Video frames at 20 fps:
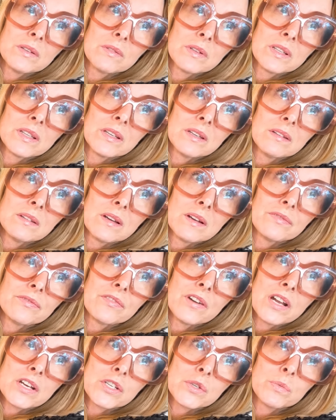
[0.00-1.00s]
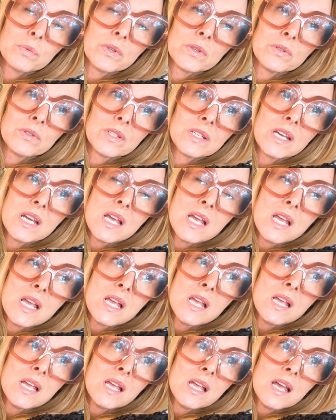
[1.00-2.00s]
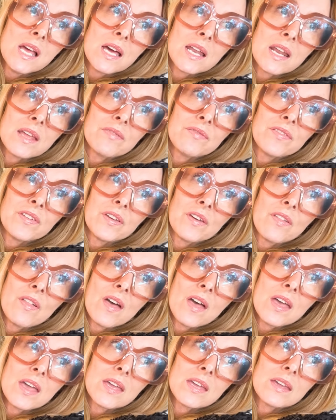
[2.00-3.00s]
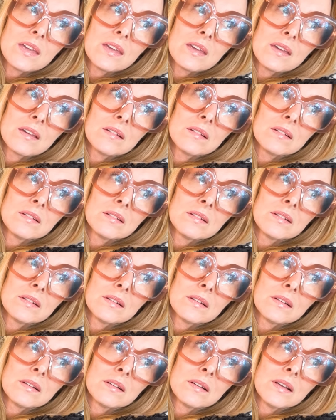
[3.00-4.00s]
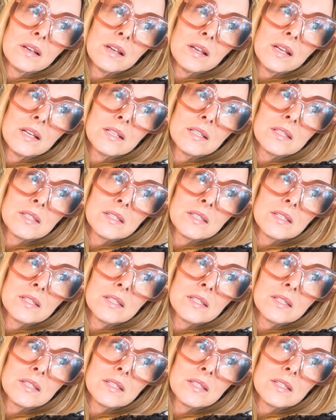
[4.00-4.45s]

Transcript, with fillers: really a fresh wound. And I feel like it's